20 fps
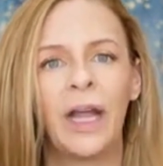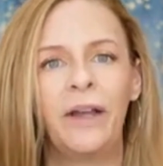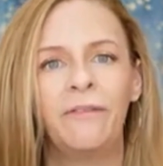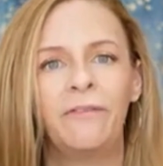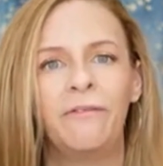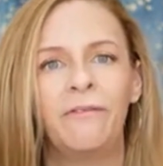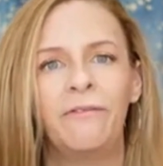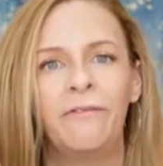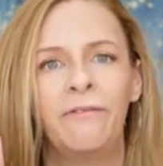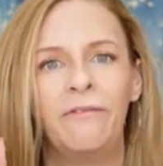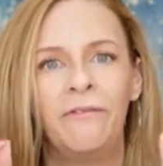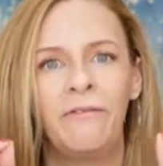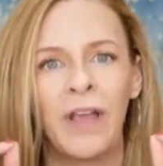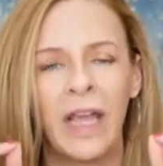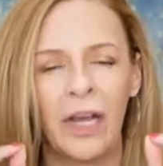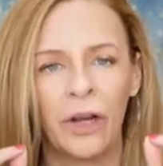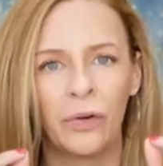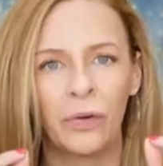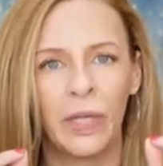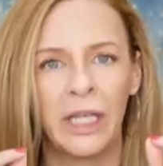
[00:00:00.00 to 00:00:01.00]
and
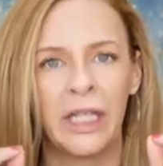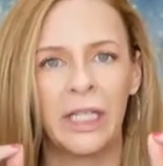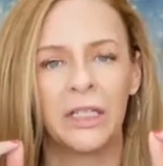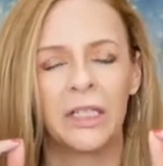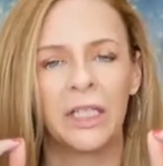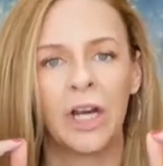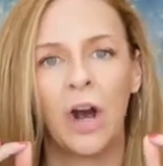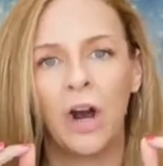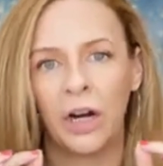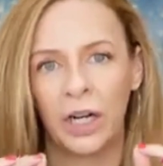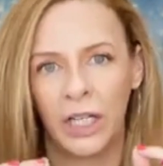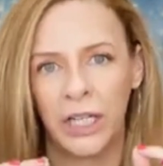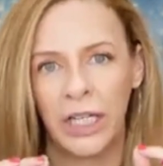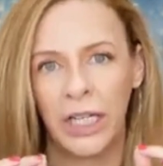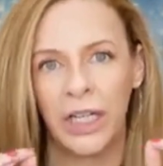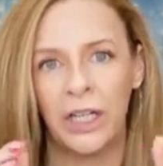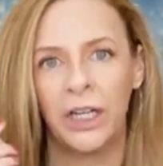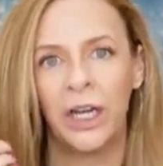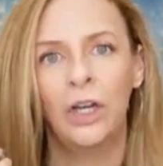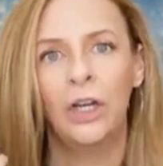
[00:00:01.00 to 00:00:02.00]
very
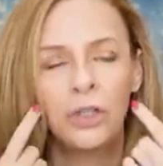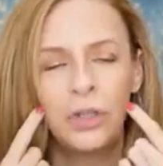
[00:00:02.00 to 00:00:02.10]
targeted